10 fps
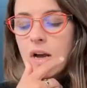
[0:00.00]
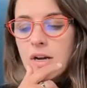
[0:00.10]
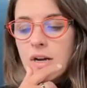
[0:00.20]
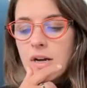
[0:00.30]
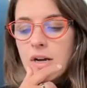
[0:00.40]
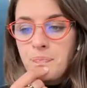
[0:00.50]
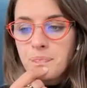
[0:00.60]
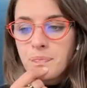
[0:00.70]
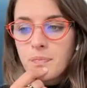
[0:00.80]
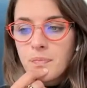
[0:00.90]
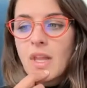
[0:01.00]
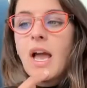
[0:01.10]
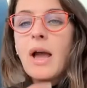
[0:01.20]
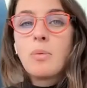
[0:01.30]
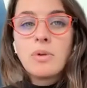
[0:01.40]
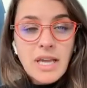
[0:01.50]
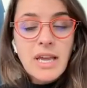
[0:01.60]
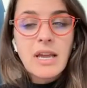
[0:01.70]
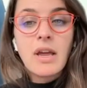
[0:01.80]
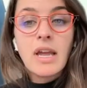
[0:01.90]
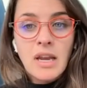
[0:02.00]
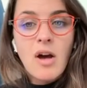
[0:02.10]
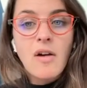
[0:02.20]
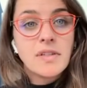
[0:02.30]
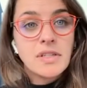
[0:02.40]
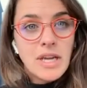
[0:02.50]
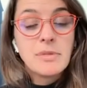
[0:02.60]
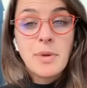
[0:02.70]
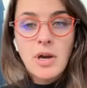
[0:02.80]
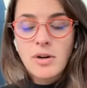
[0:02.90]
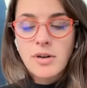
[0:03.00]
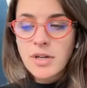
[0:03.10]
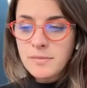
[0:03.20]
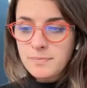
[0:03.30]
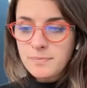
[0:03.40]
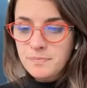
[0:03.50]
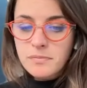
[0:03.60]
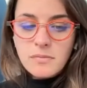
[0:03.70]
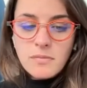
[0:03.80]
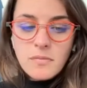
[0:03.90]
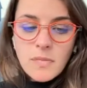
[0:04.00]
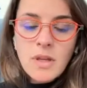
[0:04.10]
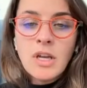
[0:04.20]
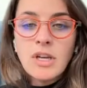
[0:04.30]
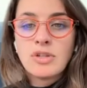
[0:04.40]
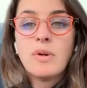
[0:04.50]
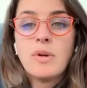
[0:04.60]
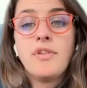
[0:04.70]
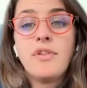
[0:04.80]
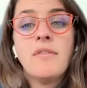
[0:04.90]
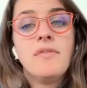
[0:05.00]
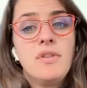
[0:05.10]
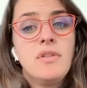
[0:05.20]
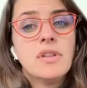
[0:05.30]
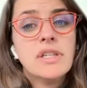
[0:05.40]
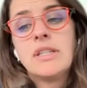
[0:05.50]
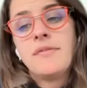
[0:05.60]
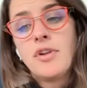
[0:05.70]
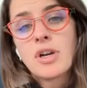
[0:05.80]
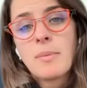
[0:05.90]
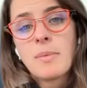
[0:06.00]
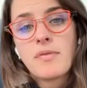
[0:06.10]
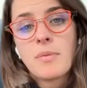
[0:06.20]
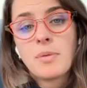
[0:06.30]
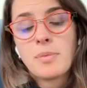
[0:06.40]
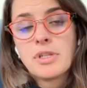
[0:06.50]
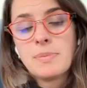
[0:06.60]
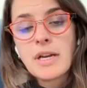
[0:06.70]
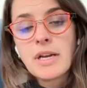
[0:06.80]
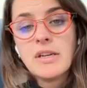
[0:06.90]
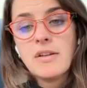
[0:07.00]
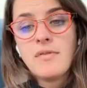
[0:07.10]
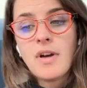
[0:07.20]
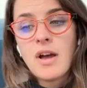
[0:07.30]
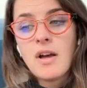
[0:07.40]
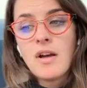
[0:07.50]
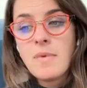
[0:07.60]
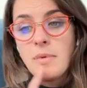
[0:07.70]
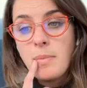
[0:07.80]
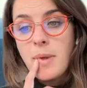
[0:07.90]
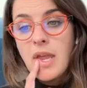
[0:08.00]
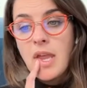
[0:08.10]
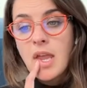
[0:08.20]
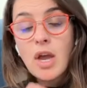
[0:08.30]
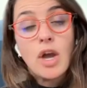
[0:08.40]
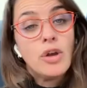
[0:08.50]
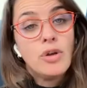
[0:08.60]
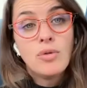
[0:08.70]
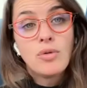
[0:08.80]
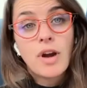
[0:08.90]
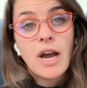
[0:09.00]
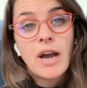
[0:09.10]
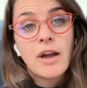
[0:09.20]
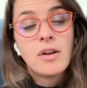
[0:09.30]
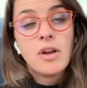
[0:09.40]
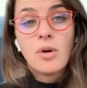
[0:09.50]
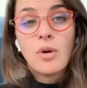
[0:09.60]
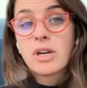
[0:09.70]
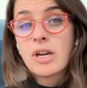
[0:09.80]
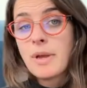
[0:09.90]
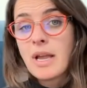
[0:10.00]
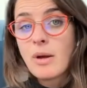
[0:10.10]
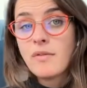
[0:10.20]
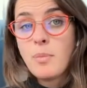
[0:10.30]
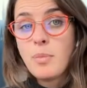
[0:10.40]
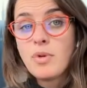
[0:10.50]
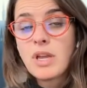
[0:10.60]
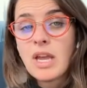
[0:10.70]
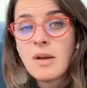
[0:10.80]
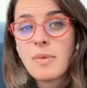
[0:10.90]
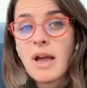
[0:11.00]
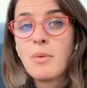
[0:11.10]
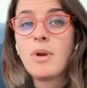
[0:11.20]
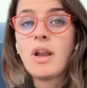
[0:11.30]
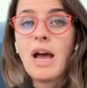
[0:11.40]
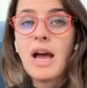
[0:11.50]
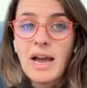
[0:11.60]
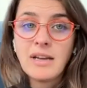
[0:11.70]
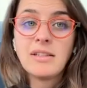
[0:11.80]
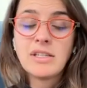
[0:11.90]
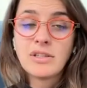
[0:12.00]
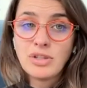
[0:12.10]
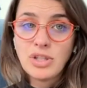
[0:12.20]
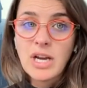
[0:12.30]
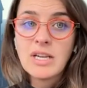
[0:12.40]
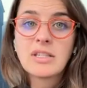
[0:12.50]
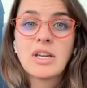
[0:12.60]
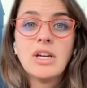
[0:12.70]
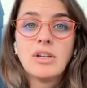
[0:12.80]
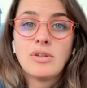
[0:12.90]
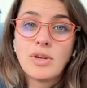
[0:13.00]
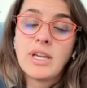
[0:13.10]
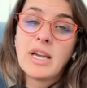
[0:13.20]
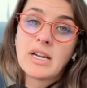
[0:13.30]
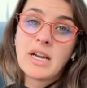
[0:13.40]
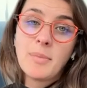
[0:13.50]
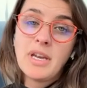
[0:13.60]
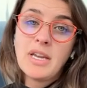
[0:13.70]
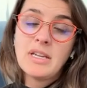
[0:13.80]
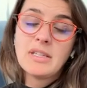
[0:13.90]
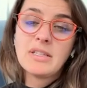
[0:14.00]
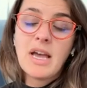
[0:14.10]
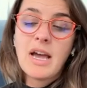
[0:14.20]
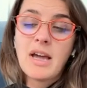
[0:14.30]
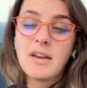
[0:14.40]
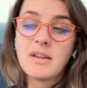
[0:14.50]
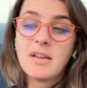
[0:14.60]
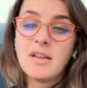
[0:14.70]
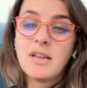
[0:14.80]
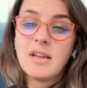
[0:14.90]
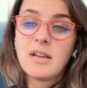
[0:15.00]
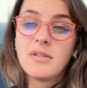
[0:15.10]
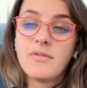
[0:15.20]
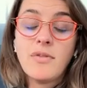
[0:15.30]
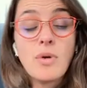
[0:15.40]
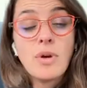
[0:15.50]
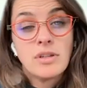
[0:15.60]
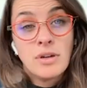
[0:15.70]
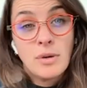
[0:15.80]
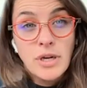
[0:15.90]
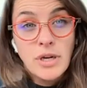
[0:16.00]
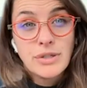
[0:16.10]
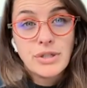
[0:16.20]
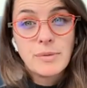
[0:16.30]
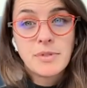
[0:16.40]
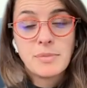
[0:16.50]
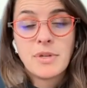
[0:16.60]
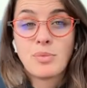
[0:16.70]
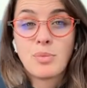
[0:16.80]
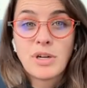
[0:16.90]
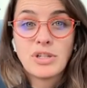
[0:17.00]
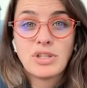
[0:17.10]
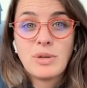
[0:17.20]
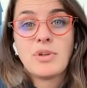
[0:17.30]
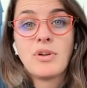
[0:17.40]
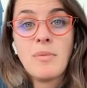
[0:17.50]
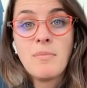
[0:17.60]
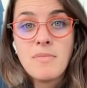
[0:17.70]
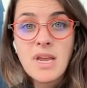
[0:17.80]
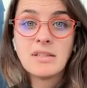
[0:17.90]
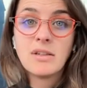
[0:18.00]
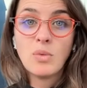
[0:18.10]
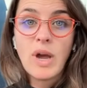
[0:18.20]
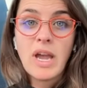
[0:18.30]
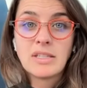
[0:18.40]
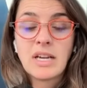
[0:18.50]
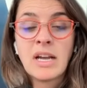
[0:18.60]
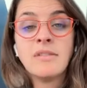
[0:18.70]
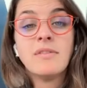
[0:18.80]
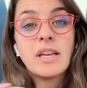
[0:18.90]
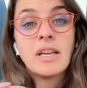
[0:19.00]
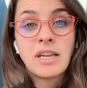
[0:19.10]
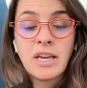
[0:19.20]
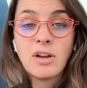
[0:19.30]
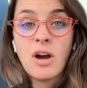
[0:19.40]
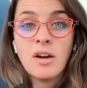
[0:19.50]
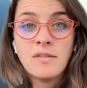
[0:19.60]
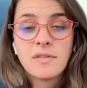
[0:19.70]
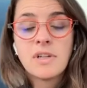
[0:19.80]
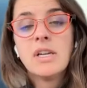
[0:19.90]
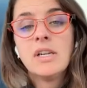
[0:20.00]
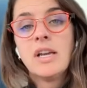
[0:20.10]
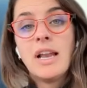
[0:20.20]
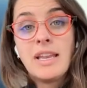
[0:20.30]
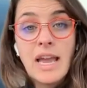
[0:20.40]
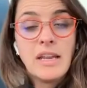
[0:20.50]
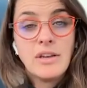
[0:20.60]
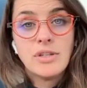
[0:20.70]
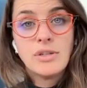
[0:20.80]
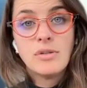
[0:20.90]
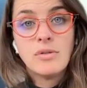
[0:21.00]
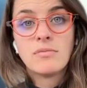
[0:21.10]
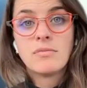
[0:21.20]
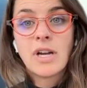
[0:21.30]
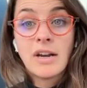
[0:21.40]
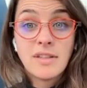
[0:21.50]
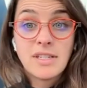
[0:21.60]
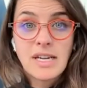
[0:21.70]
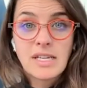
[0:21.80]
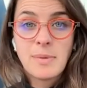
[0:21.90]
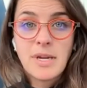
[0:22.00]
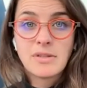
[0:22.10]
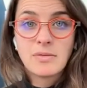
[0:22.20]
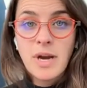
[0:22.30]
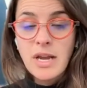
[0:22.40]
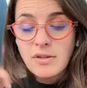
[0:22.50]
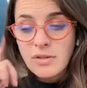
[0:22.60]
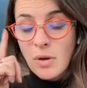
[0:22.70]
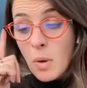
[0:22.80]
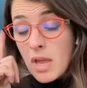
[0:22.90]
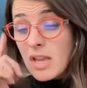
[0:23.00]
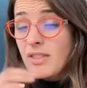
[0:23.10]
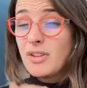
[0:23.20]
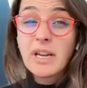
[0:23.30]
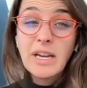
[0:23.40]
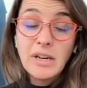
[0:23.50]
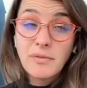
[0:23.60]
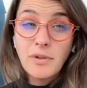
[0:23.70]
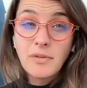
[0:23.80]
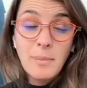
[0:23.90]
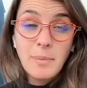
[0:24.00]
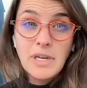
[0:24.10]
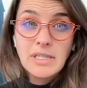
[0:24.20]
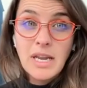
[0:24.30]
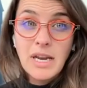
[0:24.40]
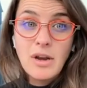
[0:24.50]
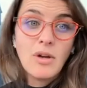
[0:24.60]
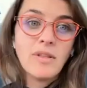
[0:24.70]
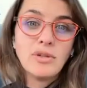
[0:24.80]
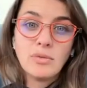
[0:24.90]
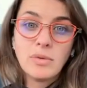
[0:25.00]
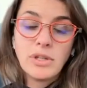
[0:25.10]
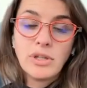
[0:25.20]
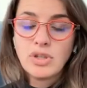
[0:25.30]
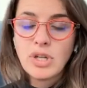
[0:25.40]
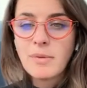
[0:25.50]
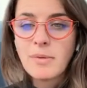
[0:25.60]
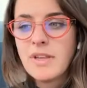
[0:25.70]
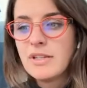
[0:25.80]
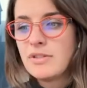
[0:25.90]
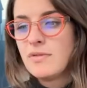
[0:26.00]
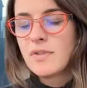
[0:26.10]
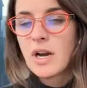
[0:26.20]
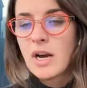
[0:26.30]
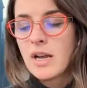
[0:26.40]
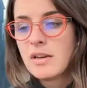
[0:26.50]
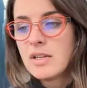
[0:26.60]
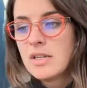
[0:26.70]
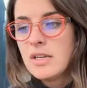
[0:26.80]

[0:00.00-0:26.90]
Um, I will say it can oftentimes be harder so if, if Liz, if you're coming from the perspective of maybe being a new grad or coming out of a boot camp, I would highly suggest looking at companies that focus on apprenticeships because apprenticeships are an amazing way to kind of like kick off and get into kind of the tech space, right? So there's a handful of companies that I know that do a really good job of this. You've got